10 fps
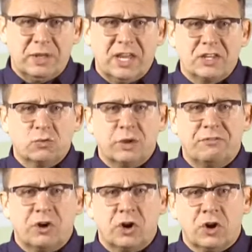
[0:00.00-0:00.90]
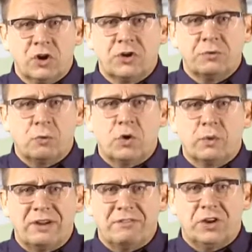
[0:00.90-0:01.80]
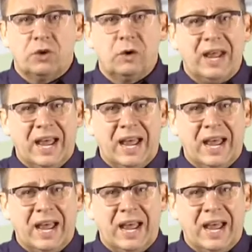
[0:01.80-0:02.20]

because we've earned more revenue